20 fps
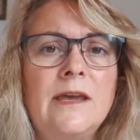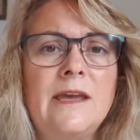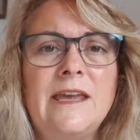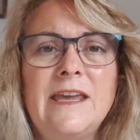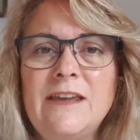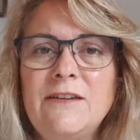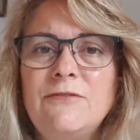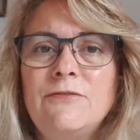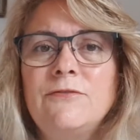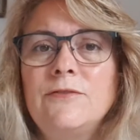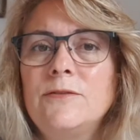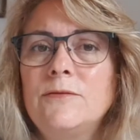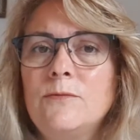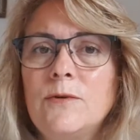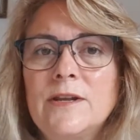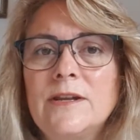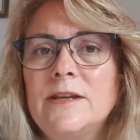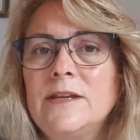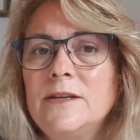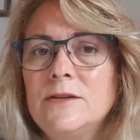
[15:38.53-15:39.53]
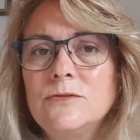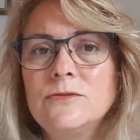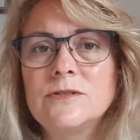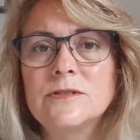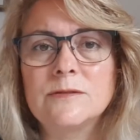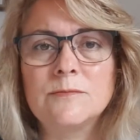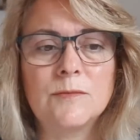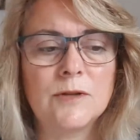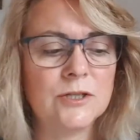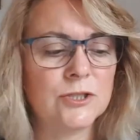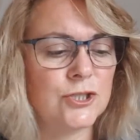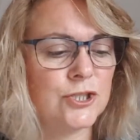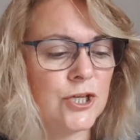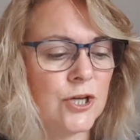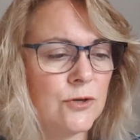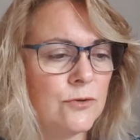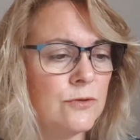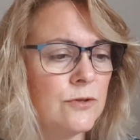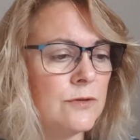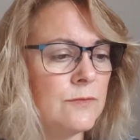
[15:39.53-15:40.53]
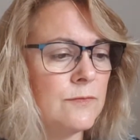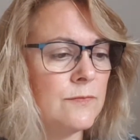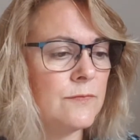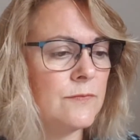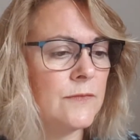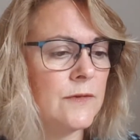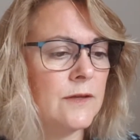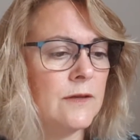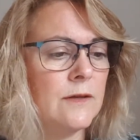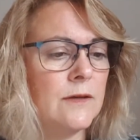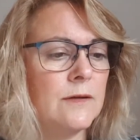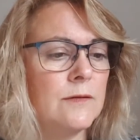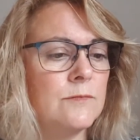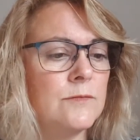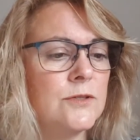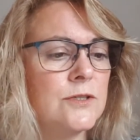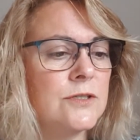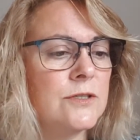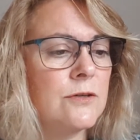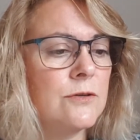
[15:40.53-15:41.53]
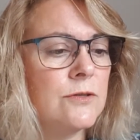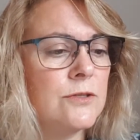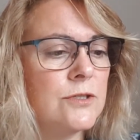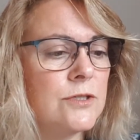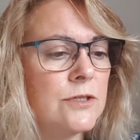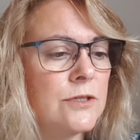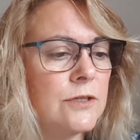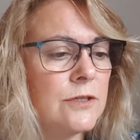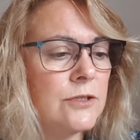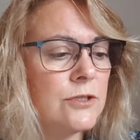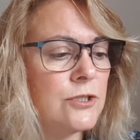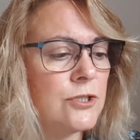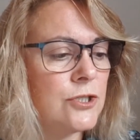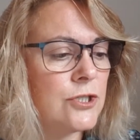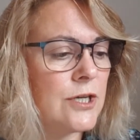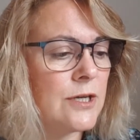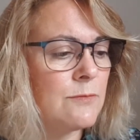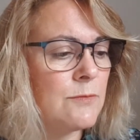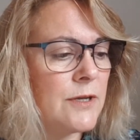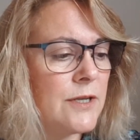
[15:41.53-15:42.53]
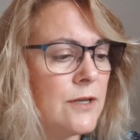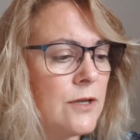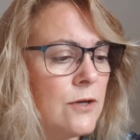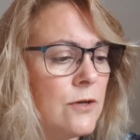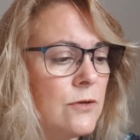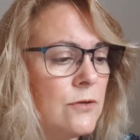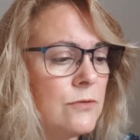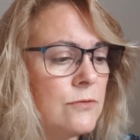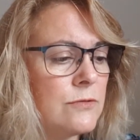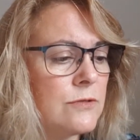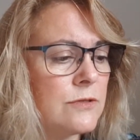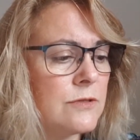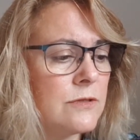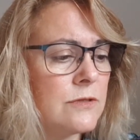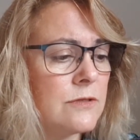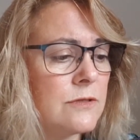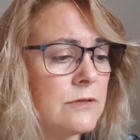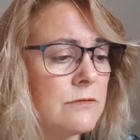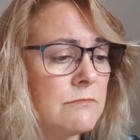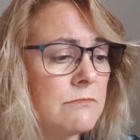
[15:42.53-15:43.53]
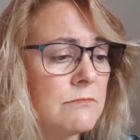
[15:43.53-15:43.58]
If and when I use them, I'll show them. I'm just going to check my notes.